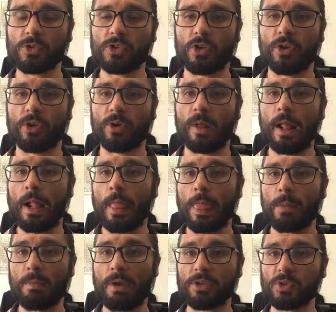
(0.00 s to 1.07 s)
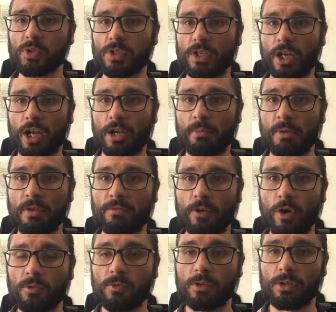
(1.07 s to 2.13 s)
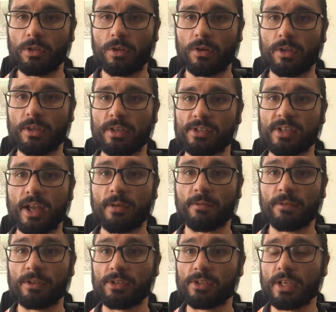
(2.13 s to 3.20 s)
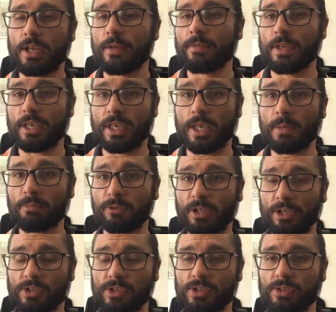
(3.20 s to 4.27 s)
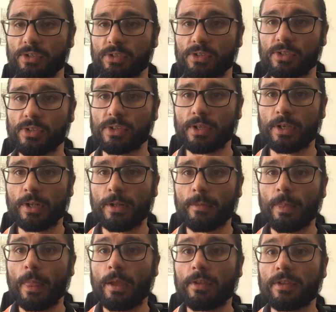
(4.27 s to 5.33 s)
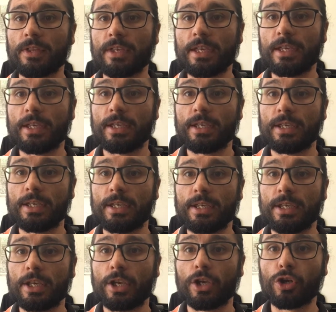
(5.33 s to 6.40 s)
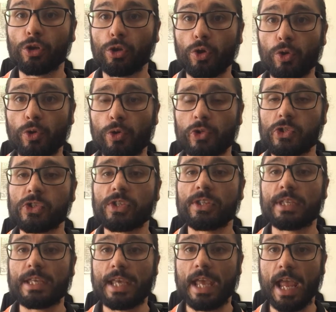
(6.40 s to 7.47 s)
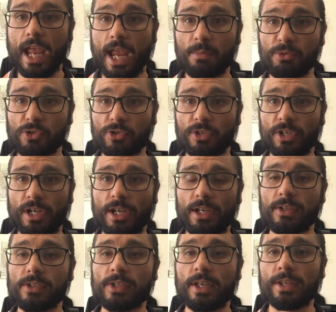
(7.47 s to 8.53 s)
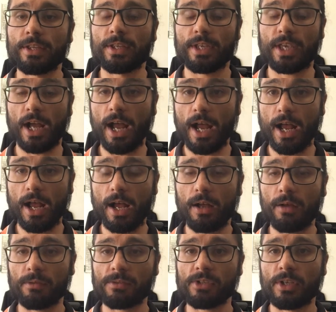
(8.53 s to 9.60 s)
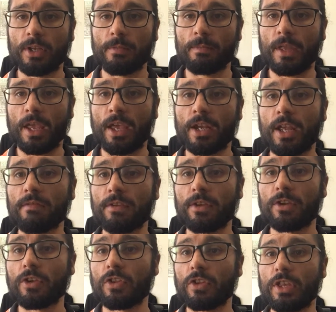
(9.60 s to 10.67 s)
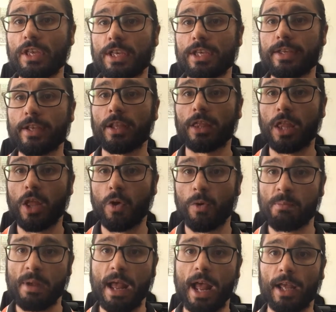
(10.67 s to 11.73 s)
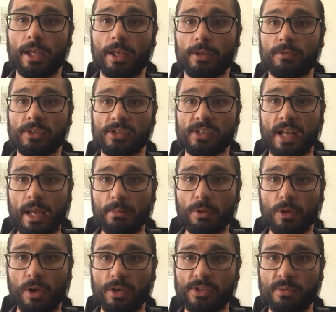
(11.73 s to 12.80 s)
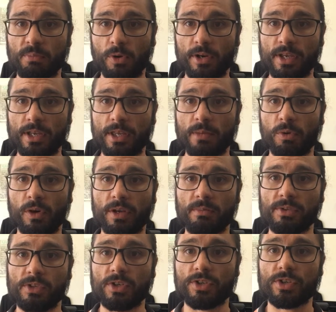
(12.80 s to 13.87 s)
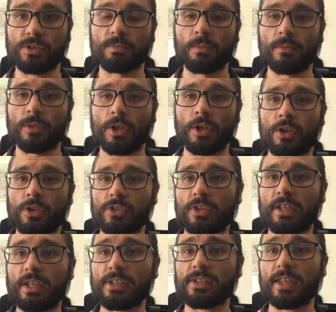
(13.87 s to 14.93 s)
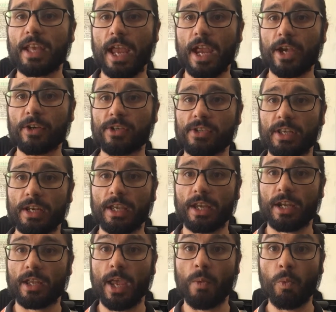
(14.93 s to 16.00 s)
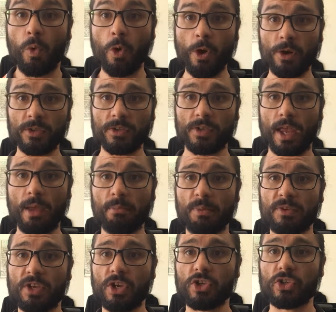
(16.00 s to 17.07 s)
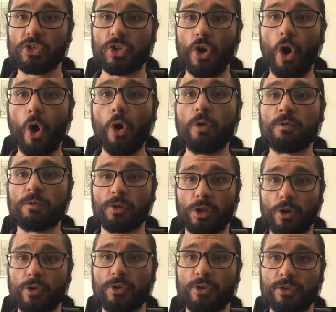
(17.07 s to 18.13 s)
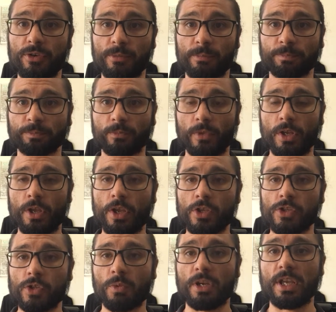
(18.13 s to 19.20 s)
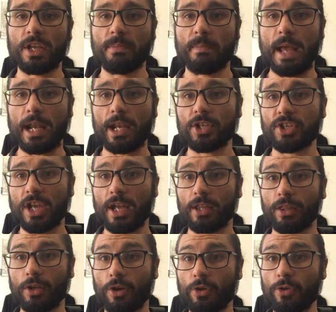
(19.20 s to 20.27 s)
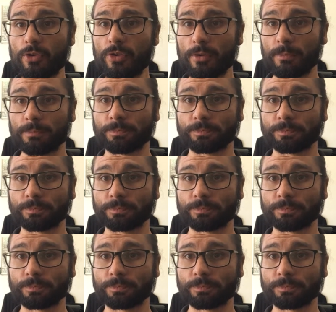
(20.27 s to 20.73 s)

So the muscles that are going to be involved with a lot of this stuff is the hip flexors, the glutes, the hamstrings, the calves, and even the lower back to stabilize the body in the body position. So these are the areas that are going to get worked and potentially overloaded. So we need to manage our load.